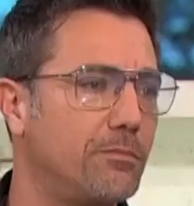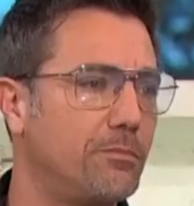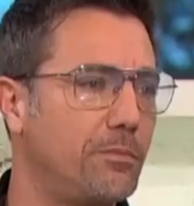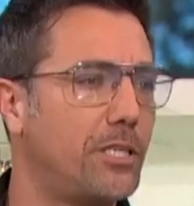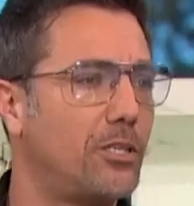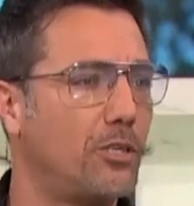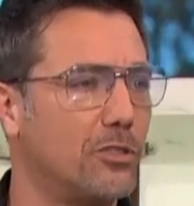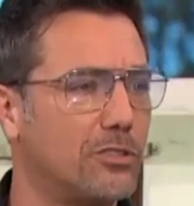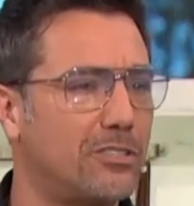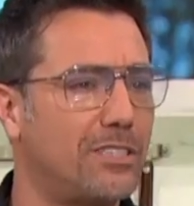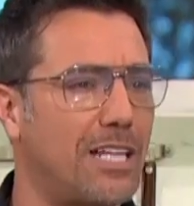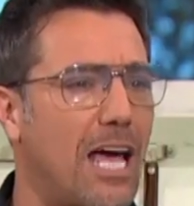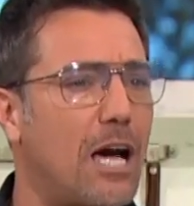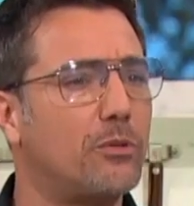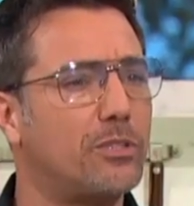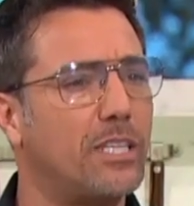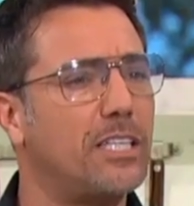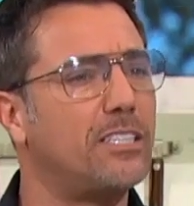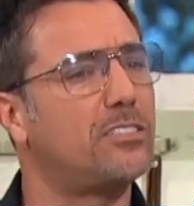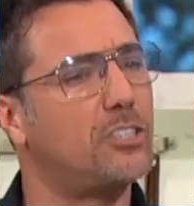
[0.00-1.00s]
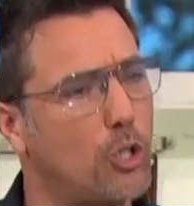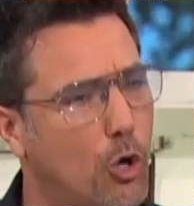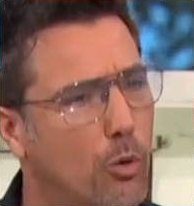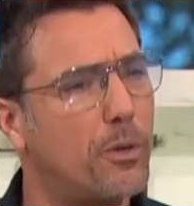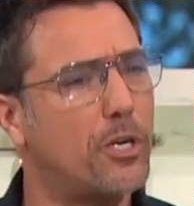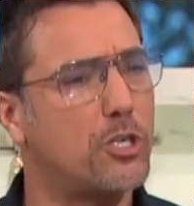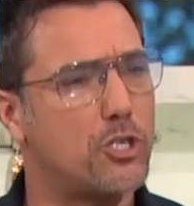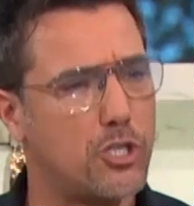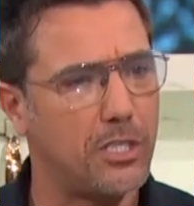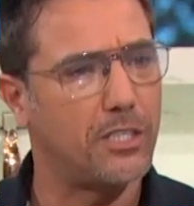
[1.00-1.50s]
because nowadays the
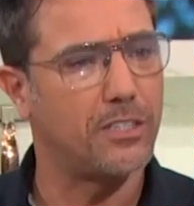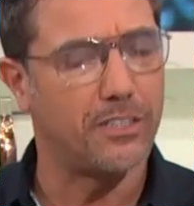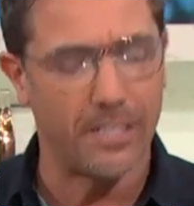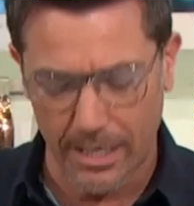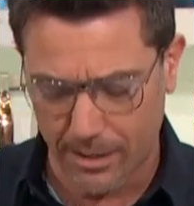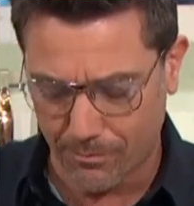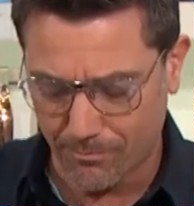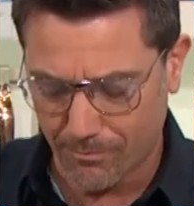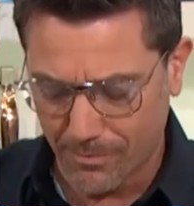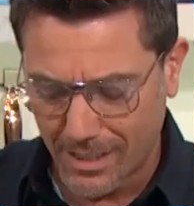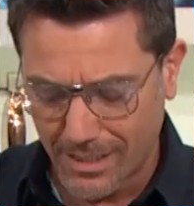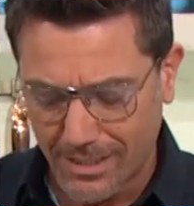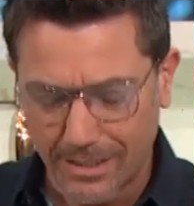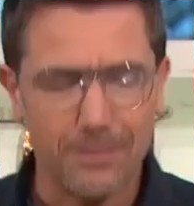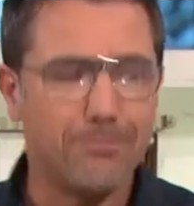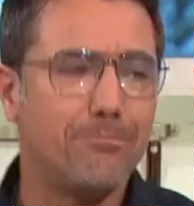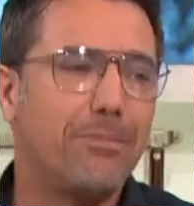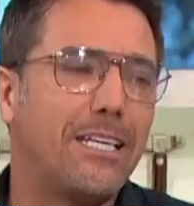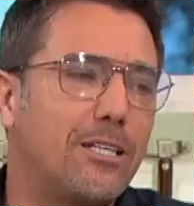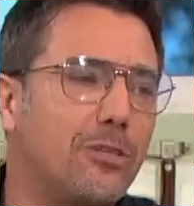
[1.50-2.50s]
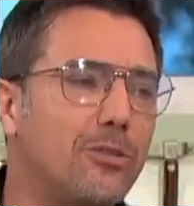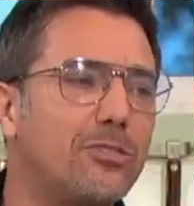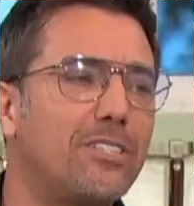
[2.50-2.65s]
aubergine, they, because